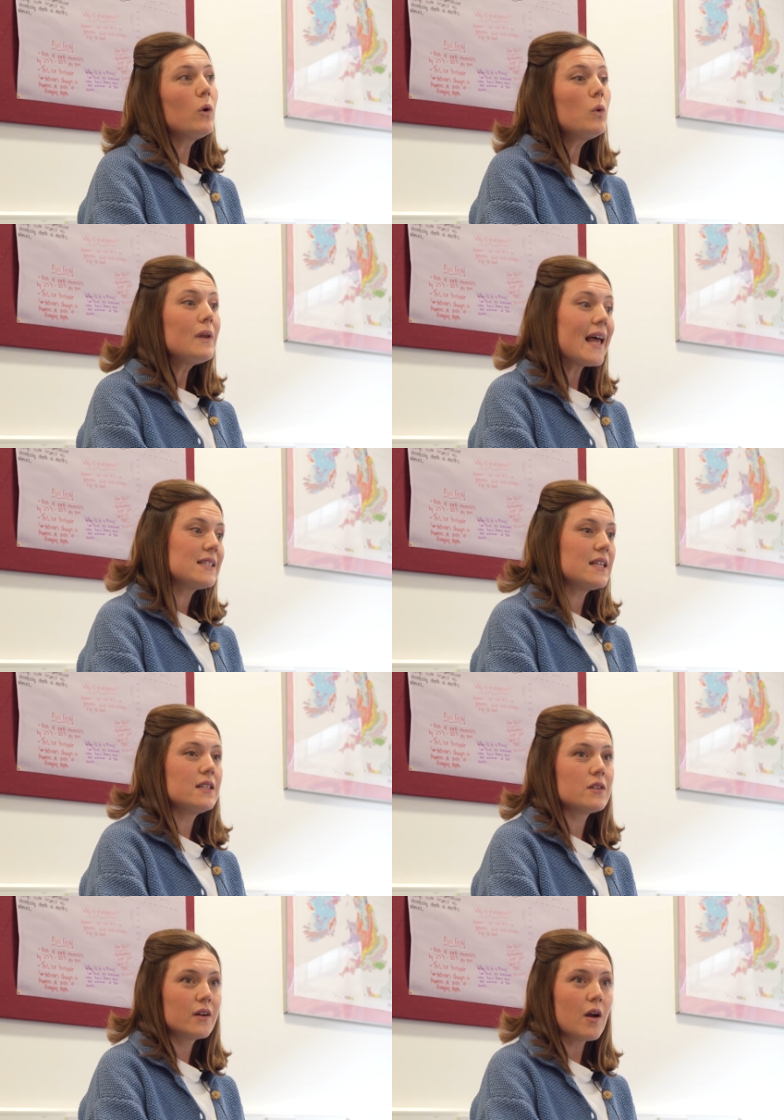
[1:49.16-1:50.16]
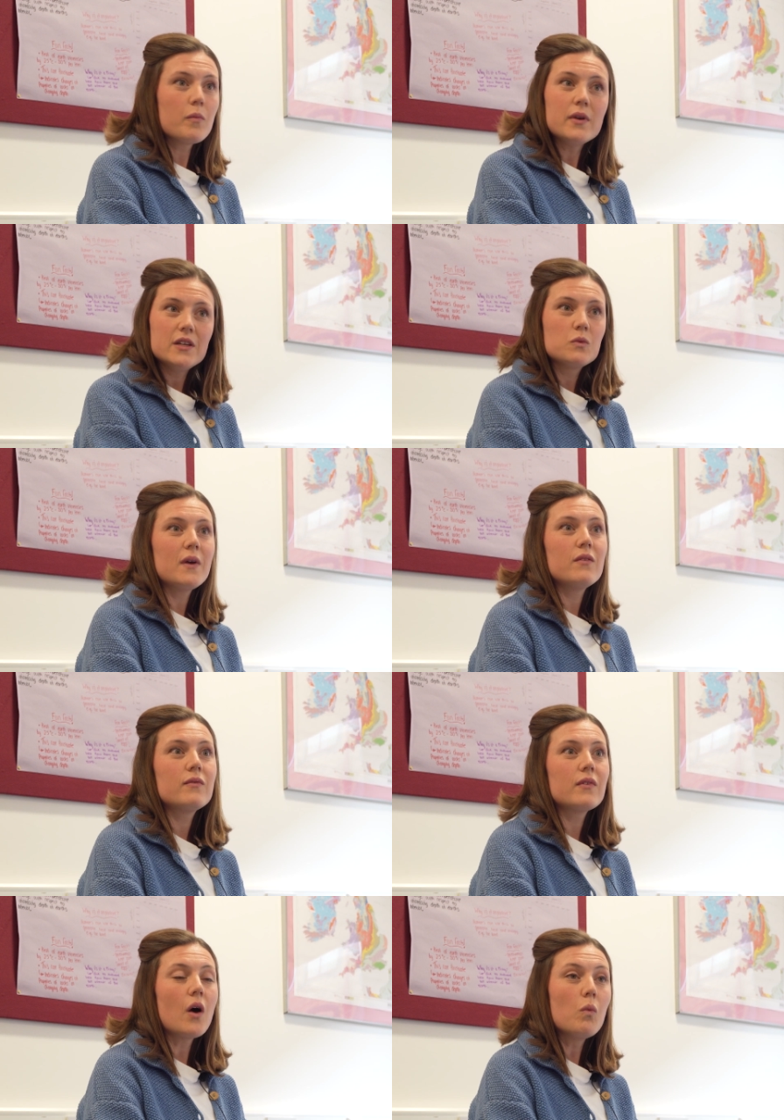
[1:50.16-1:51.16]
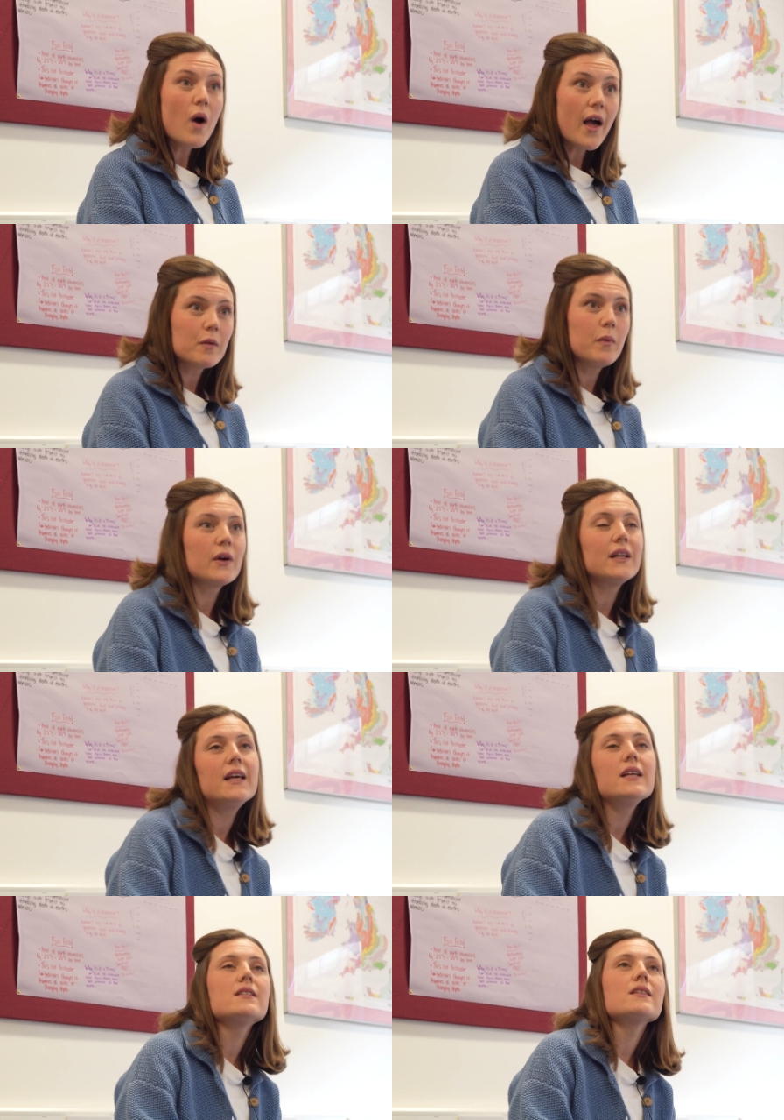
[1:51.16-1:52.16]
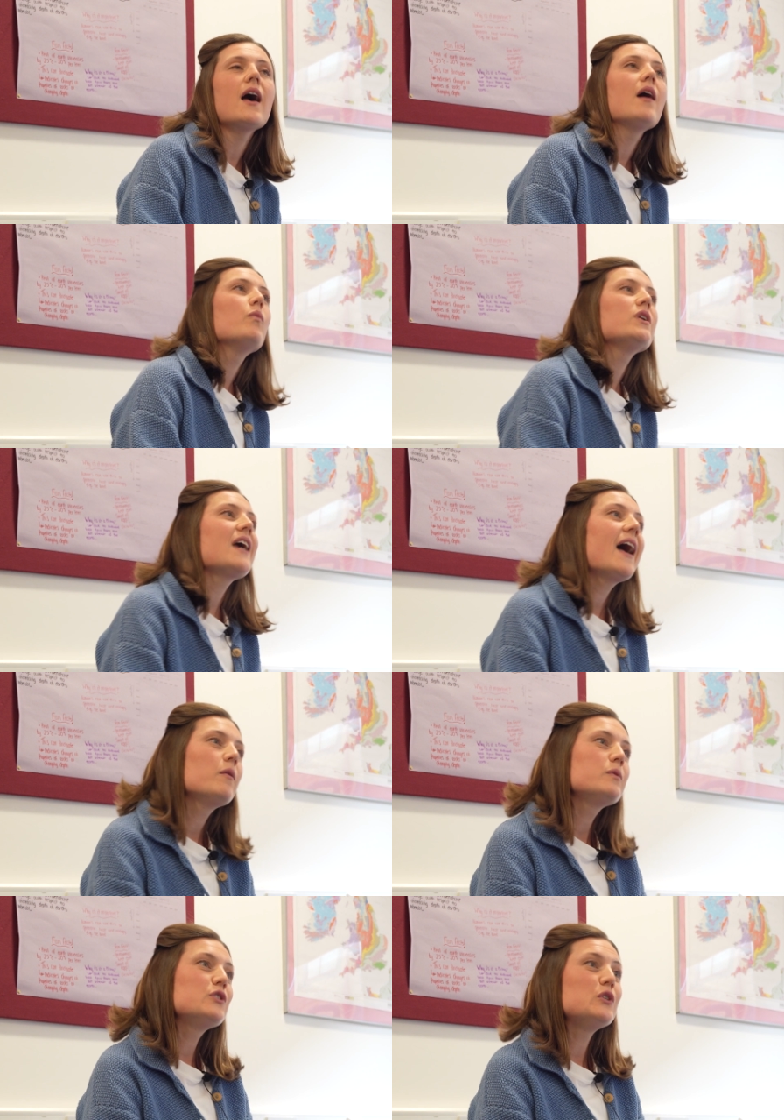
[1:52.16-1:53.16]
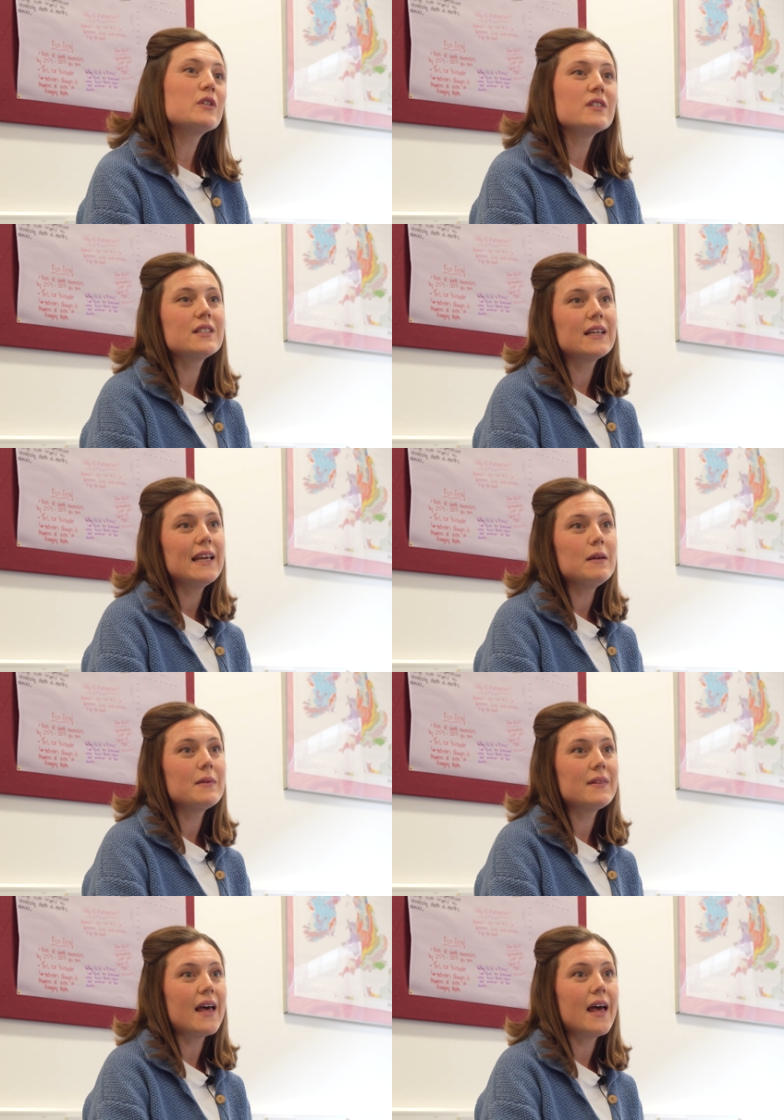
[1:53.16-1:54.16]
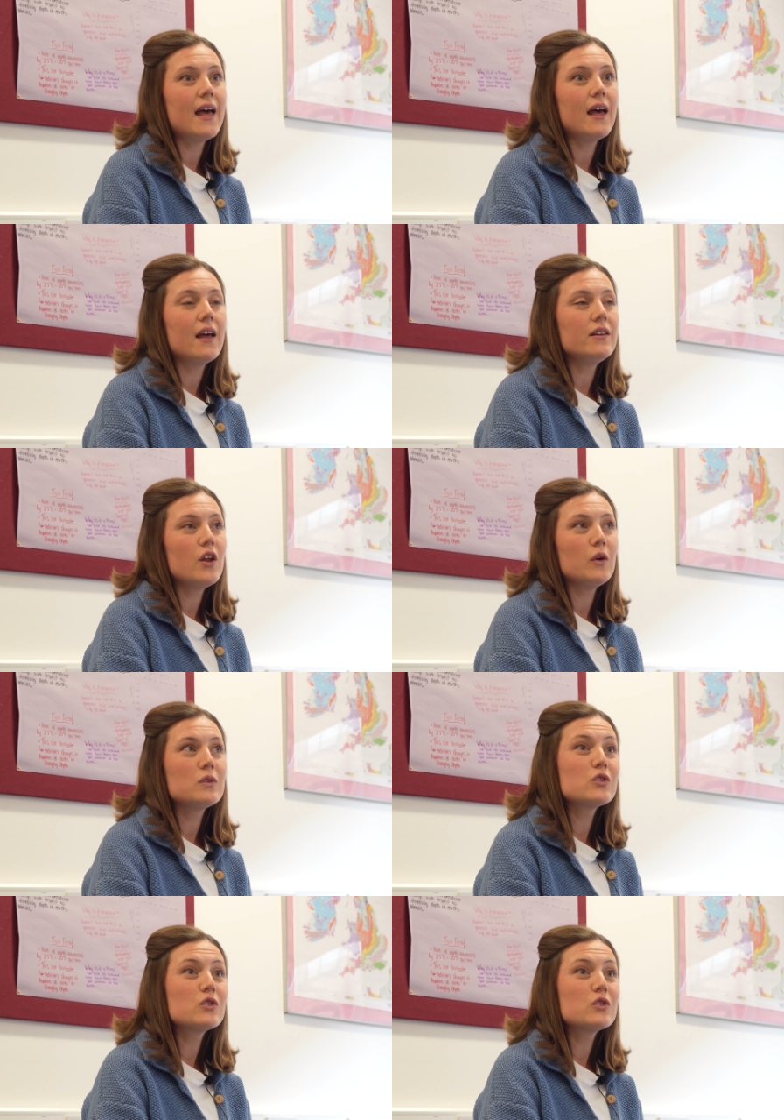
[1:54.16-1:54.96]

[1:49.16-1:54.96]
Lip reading: All lessons are accompanied with a work booklet, which helps students to keep their notes